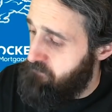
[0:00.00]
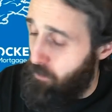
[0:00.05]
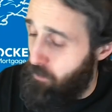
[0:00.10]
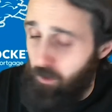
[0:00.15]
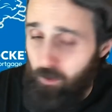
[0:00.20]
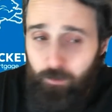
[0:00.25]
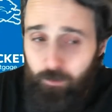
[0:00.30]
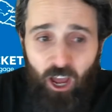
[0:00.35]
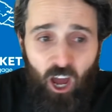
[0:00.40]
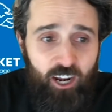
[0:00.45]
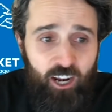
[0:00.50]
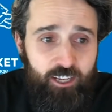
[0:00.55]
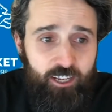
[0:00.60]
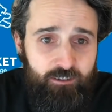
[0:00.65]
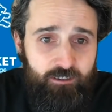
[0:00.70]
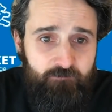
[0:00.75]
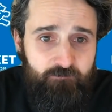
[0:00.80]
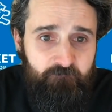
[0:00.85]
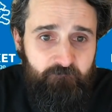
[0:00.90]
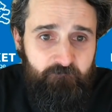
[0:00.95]
So I'm going to be
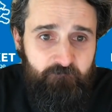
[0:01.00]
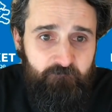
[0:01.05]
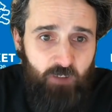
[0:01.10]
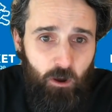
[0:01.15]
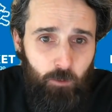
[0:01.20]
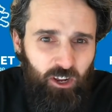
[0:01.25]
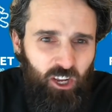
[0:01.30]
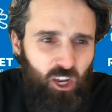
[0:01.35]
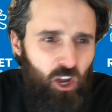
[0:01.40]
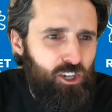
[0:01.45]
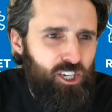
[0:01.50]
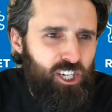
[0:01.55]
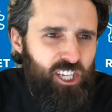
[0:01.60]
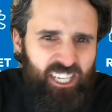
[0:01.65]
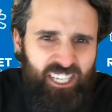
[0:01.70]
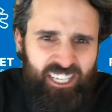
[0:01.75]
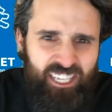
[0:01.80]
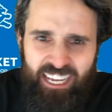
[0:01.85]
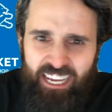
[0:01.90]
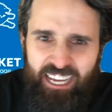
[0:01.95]
honest. I'm going to coach
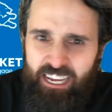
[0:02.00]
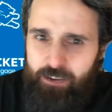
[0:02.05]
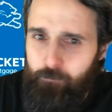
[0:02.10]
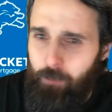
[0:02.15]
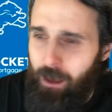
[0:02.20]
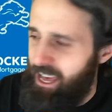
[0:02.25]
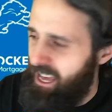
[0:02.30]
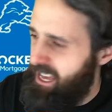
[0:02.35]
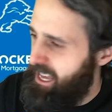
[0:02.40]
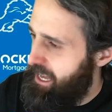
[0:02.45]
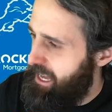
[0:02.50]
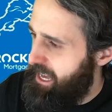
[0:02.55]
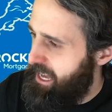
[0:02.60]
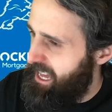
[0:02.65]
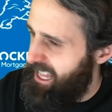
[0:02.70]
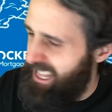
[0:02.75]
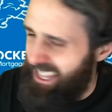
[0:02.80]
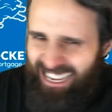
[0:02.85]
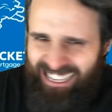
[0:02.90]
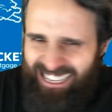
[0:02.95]
this team
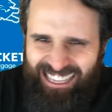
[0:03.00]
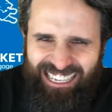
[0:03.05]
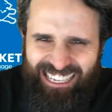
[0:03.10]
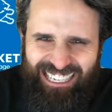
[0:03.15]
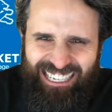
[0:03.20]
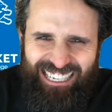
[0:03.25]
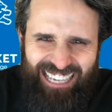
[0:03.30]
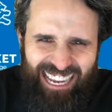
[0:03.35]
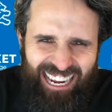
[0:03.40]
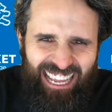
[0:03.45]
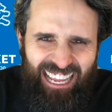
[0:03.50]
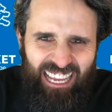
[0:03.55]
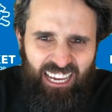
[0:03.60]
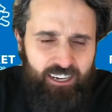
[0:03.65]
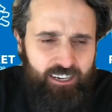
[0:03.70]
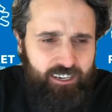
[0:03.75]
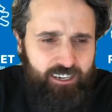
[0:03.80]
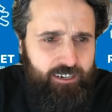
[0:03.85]
like this city.